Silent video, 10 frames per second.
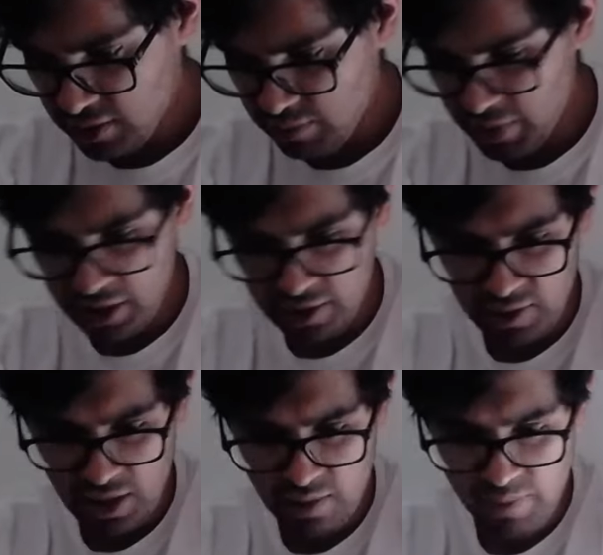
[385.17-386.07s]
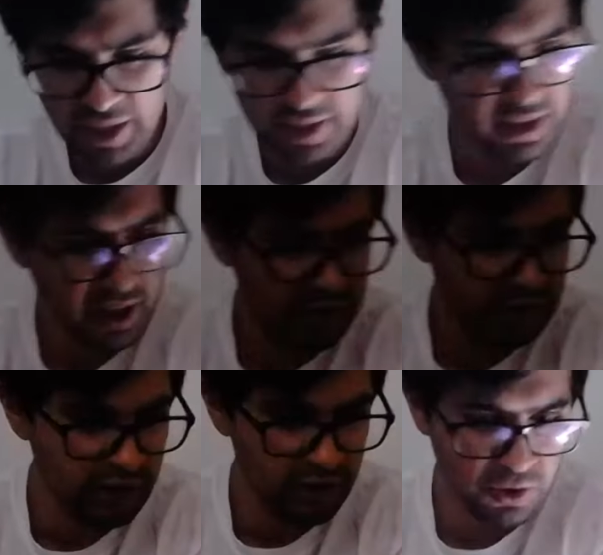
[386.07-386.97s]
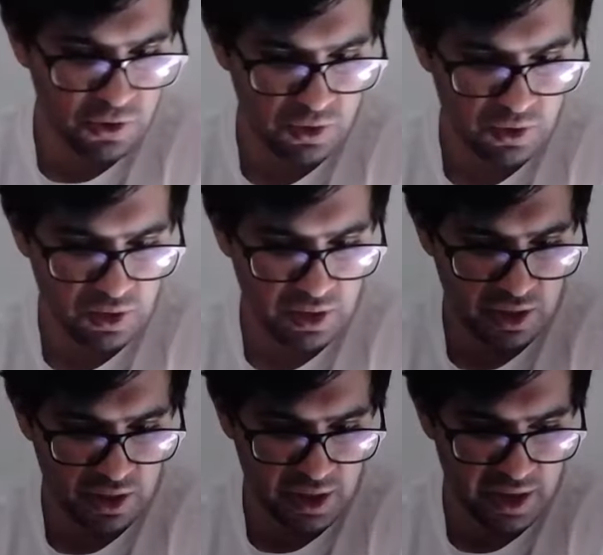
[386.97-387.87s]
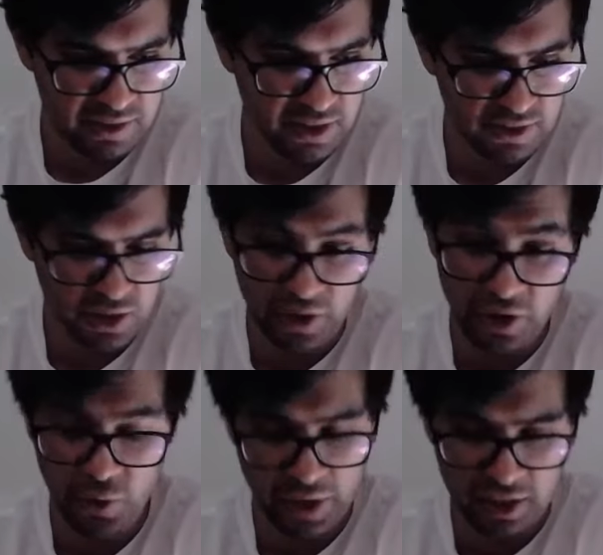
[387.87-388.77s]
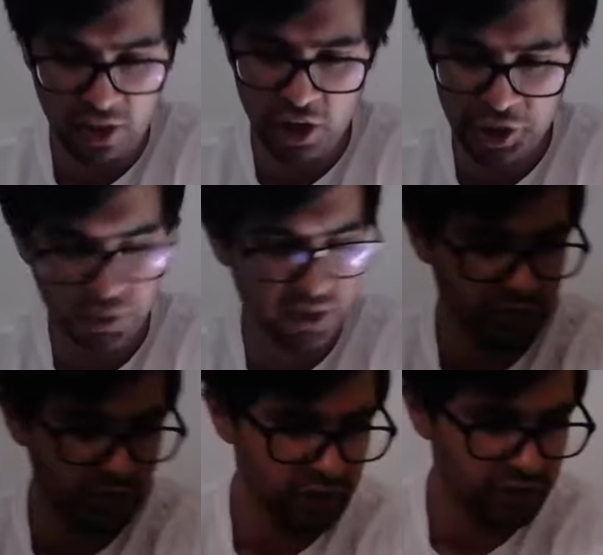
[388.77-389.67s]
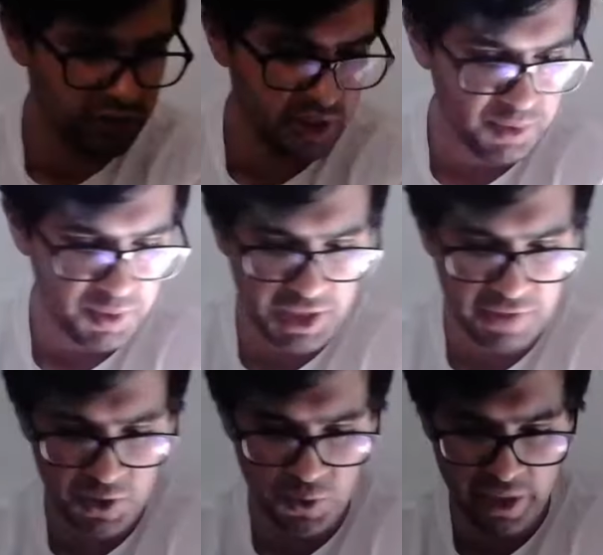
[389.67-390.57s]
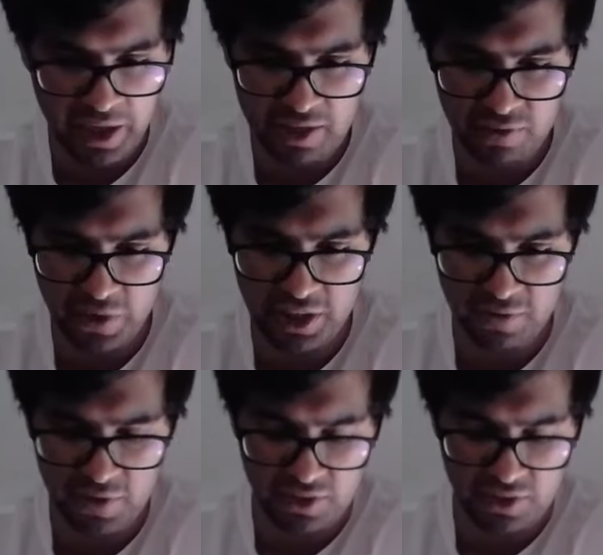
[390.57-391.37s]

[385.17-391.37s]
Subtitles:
but yeah, mainly the XL, XXL, oh, and the large ones as well. So yeah, I'm going to be giving away 3 different